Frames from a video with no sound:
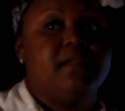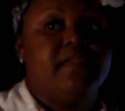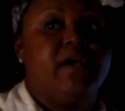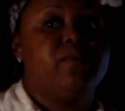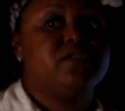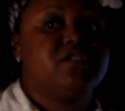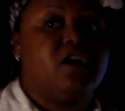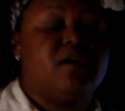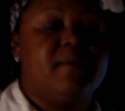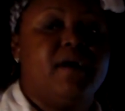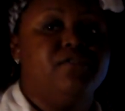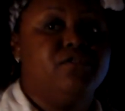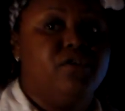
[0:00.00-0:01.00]
Now we'll talk
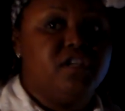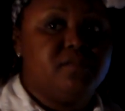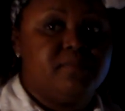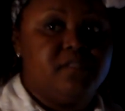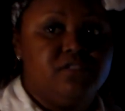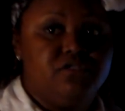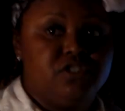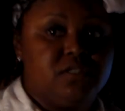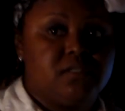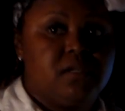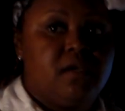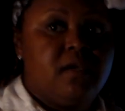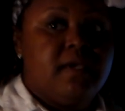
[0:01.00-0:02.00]
about noise pollution.
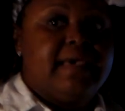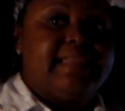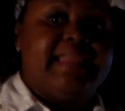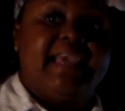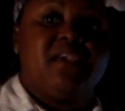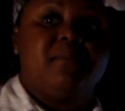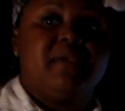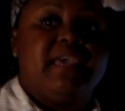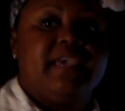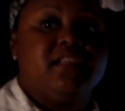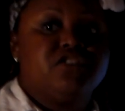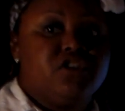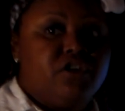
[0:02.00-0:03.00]
They can be
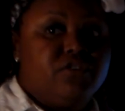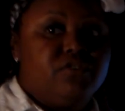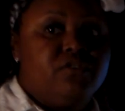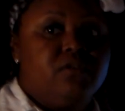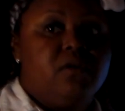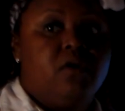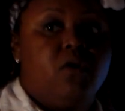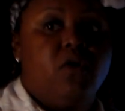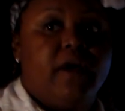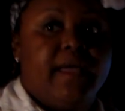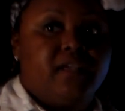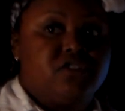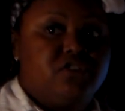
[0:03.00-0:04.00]
internal
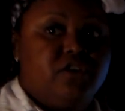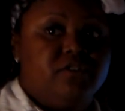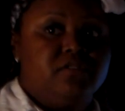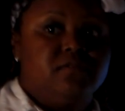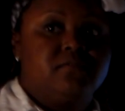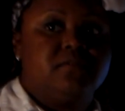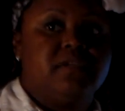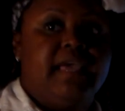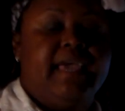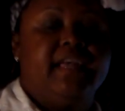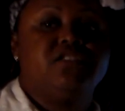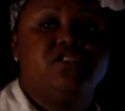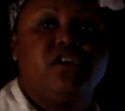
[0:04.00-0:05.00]
or external.
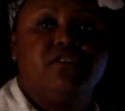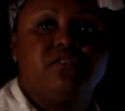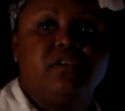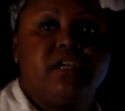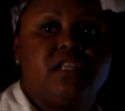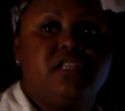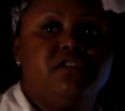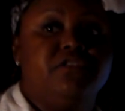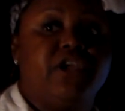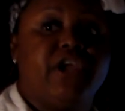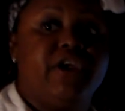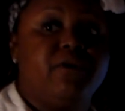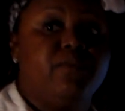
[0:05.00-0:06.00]
Internal include
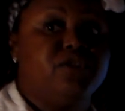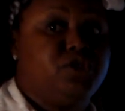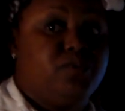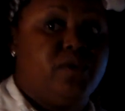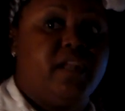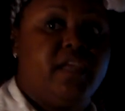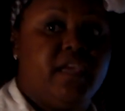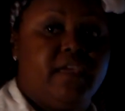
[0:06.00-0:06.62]
hearing what you want to